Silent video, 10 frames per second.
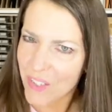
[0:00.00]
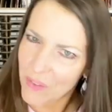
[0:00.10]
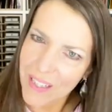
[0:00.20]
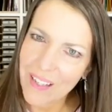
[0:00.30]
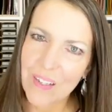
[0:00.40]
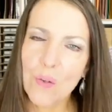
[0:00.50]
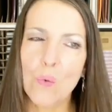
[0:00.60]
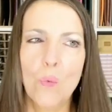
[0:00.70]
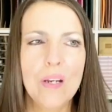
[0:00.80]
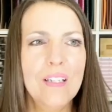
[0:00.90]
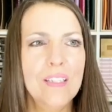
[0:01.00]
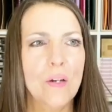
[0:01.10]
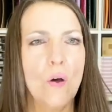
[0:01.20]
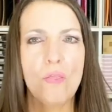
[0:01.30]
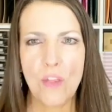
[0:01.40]
So again, what a
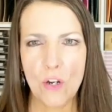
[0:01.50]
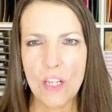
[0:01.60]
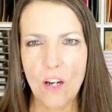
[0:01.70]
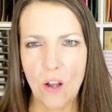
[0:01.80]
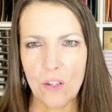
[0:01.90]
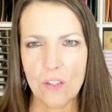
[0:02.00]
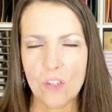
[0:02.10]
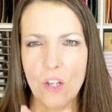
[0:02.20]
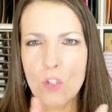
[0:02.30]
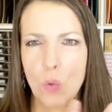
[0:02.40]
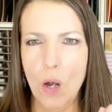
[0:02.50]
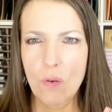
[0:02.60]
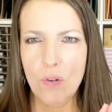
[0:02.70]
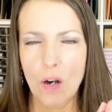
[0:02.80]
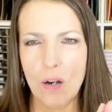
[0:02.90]
deal. $30,
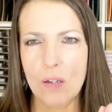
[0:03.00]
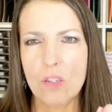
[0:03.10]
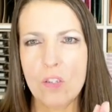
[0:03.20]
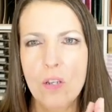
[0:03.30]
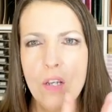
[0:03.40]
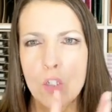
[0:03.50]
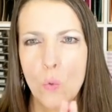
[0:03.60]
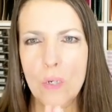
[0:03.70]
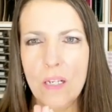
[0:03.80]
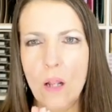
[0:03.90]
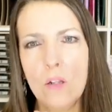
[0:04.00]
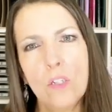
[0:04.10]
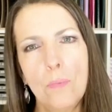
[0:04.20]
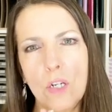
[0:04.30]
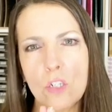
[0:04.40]
12 cards, $20
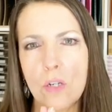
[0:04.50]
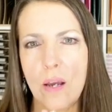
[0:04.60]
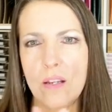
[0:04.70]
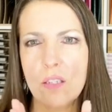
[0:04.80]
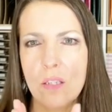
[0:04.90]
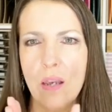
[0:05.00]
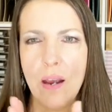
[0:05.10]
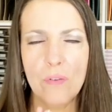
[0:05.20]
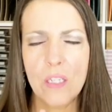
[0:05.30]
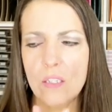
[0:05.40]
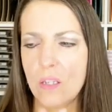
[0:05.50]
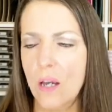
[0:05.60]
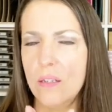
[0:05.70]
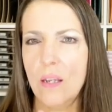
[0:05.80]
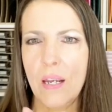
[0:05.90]
in merchandise. Everything's
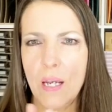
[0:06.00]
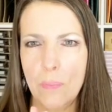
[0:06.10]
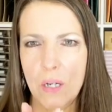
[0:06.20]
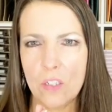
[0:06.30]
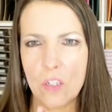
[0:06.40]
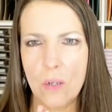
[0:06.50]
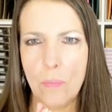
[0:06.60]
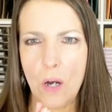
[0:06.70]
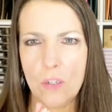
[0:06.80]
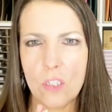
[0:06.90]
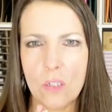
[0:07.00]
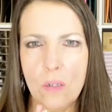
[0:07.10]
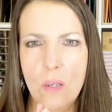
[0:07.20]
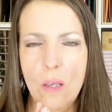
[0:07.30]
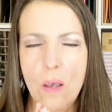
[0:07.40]
cut, die cut, punched, embossed
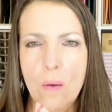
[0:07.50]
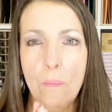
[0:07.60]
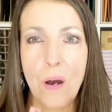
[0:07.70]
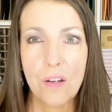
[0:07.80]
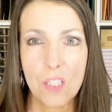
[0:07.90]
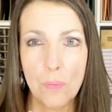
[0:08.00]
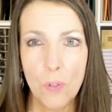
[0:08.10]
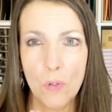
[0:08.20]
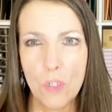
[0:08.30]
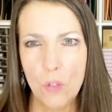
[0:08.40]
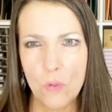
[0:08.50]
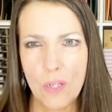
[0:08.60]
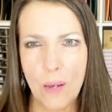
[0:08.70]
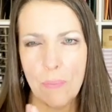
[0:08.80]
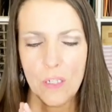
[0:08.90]
possible, you
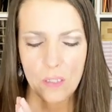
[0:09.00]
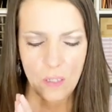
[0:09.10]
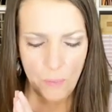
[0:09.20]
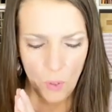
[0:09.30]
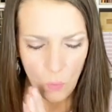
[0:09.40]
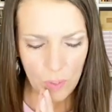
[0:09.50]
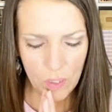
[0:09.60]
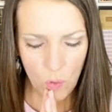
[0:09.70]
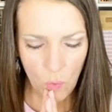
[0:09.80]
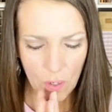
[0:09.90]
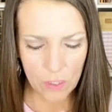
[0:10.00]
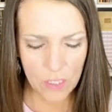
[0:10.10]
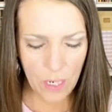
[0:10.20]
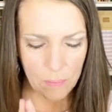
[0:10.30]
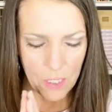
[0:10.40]
stamp and assemble with your
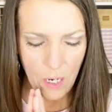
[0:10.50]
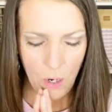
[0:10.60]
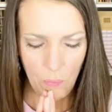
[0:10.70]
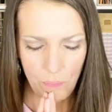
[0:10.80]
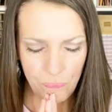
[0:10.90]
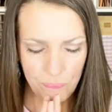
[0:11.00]
stamps at home.